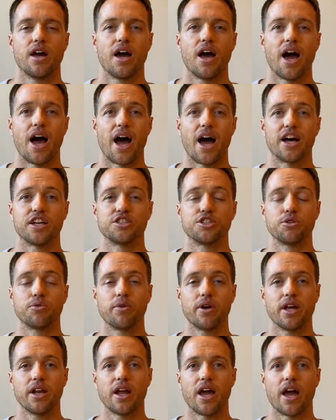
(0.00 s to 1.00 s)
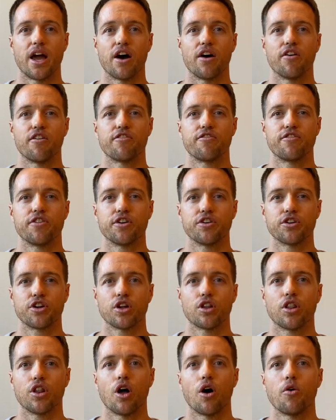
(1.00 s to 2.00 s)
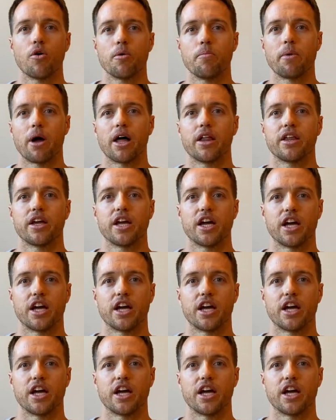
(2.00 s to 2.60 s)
As you inhale, feel your lower belly